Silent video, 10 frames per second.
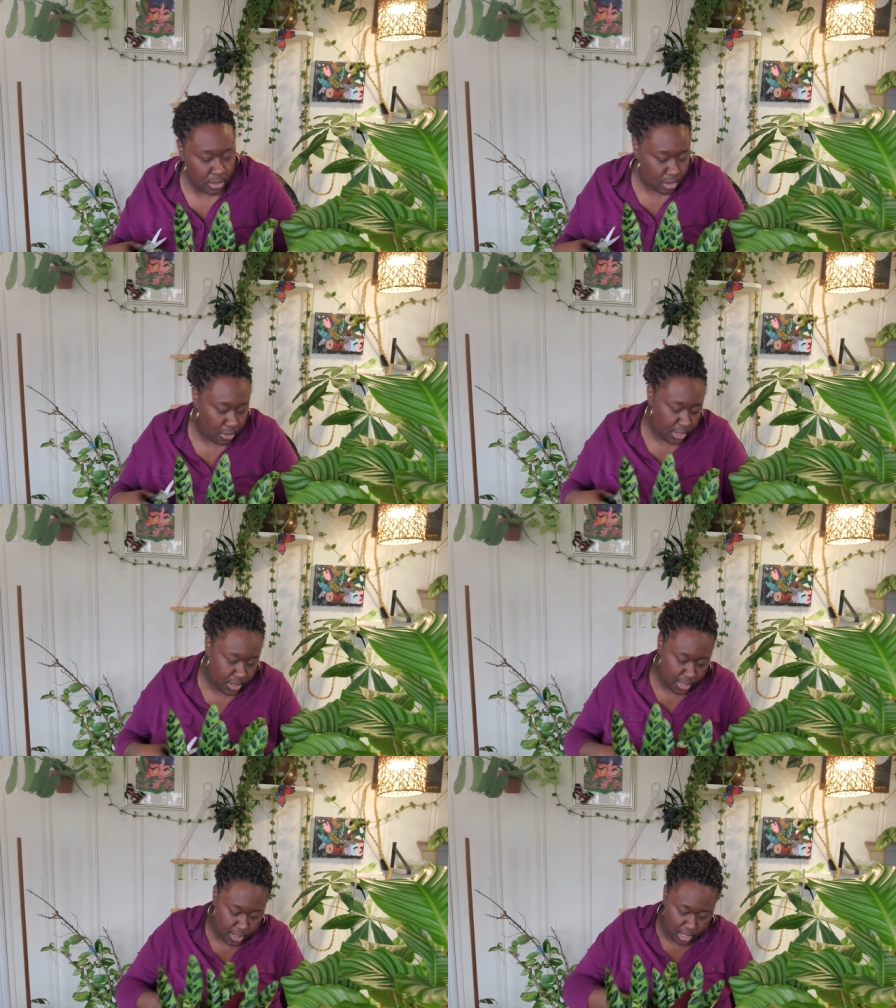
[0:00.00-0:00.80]
So
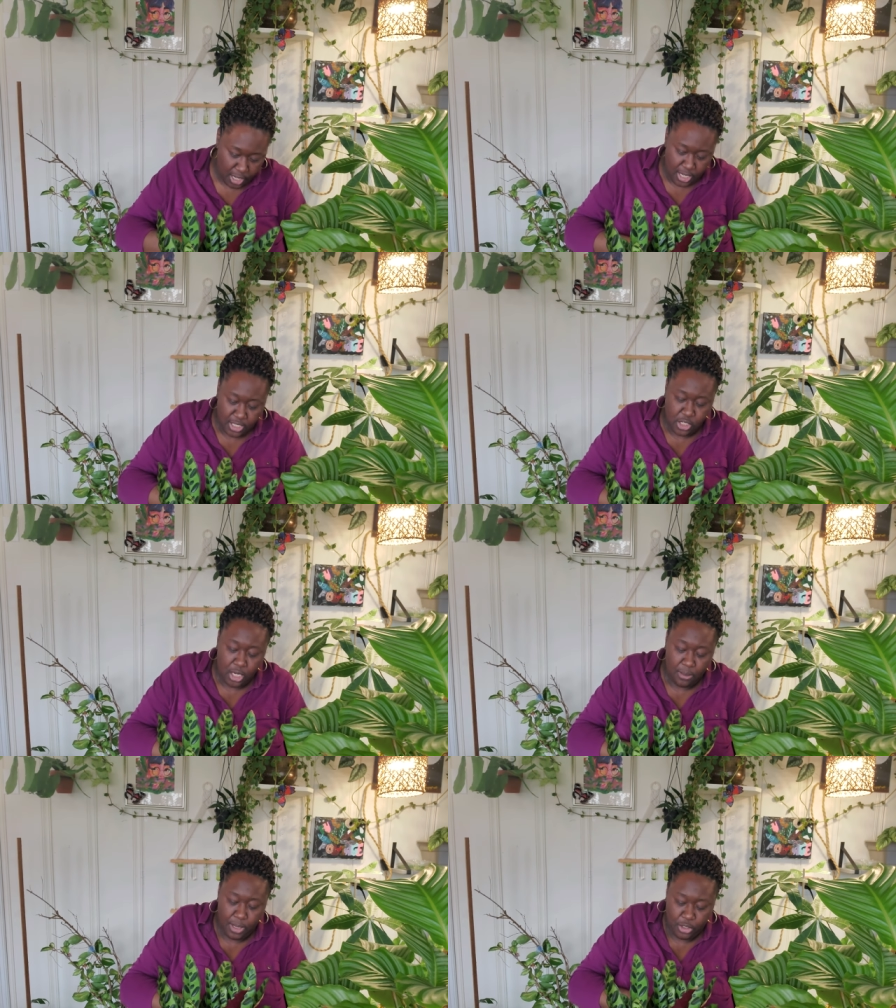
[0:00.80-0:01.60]
anything, it's
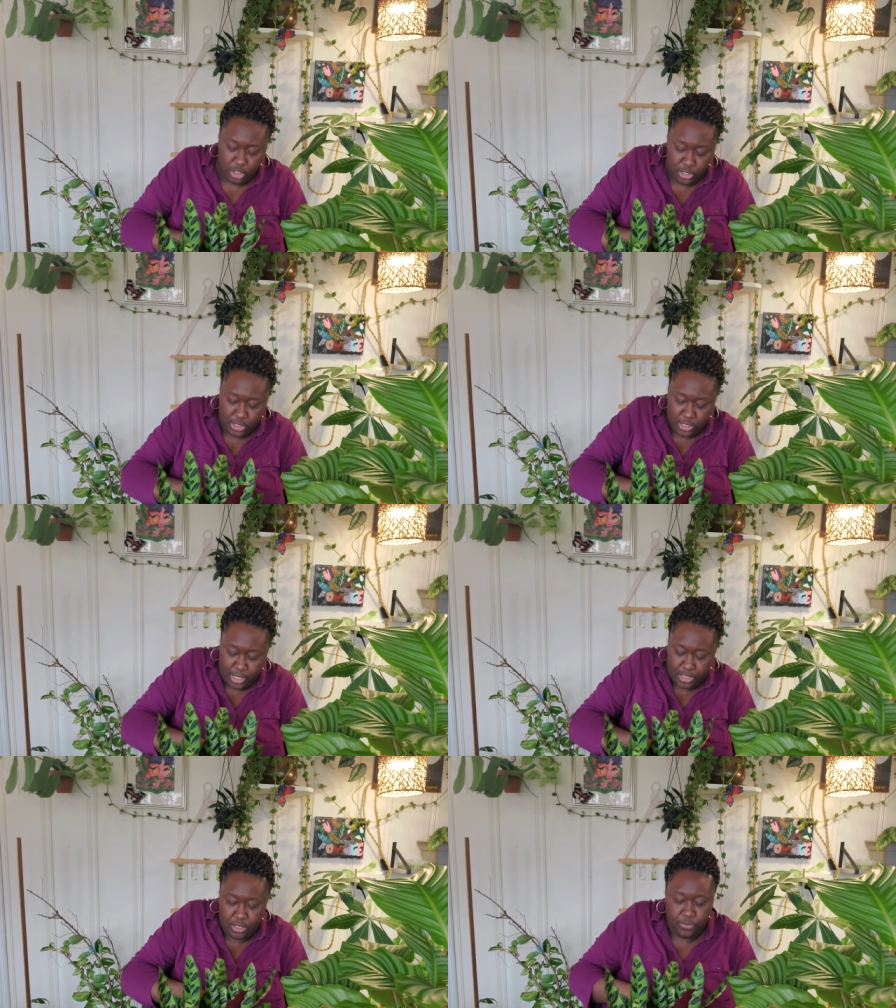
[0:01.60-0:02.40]
all about your aesthetics.